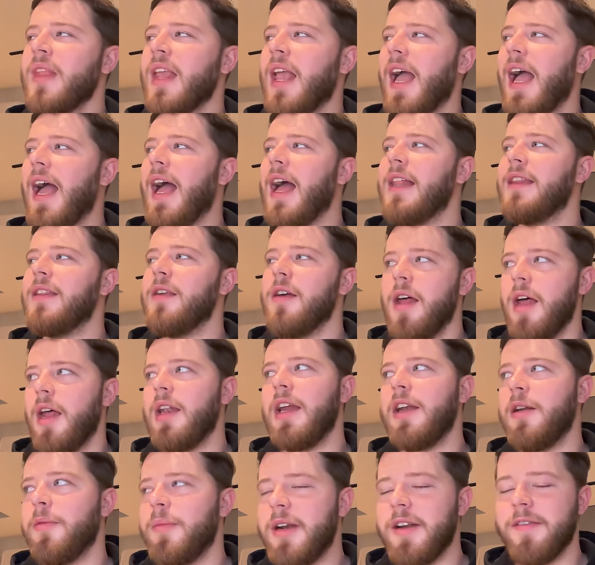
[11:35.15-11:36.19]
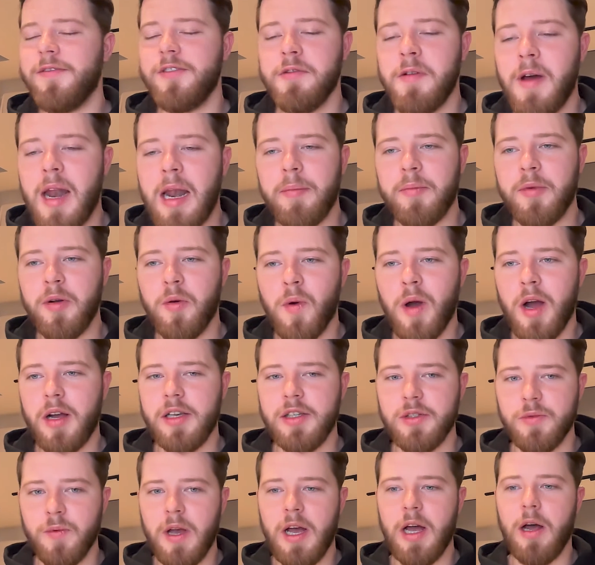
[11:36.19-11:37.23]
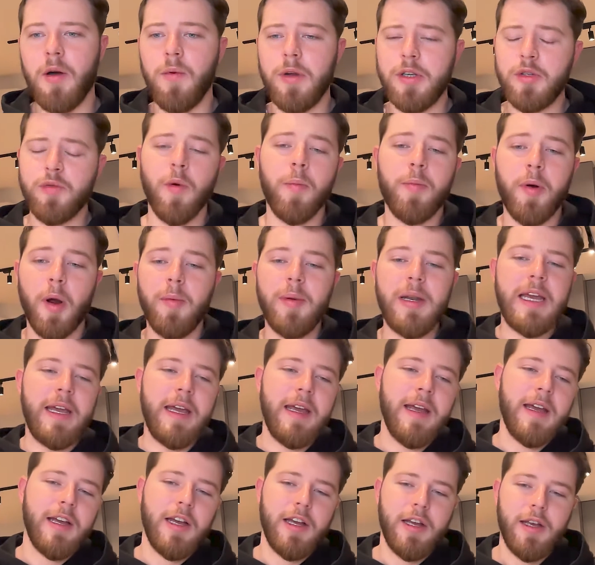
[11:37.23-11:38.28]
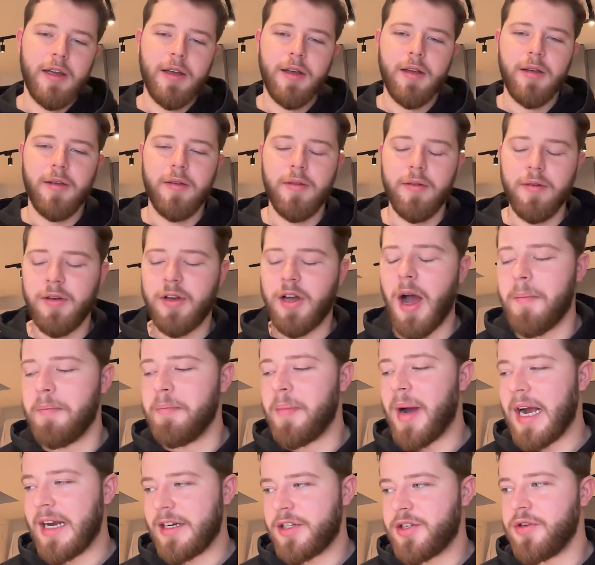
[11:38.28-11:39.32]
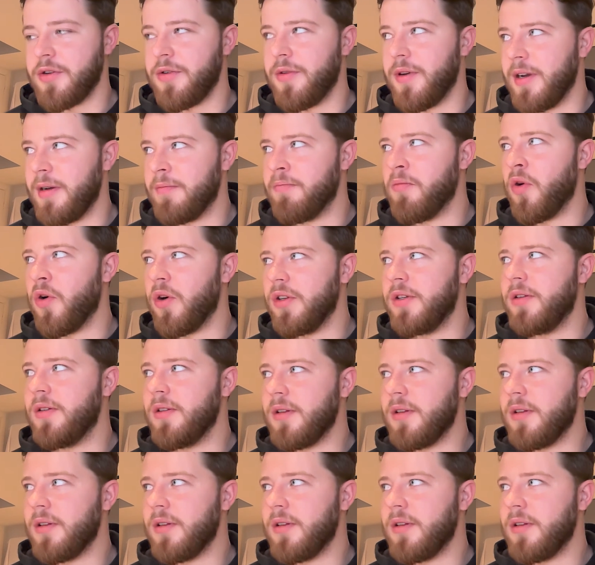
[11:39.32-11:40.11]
and a little bit of development work as well, which we'll probably come back to in more,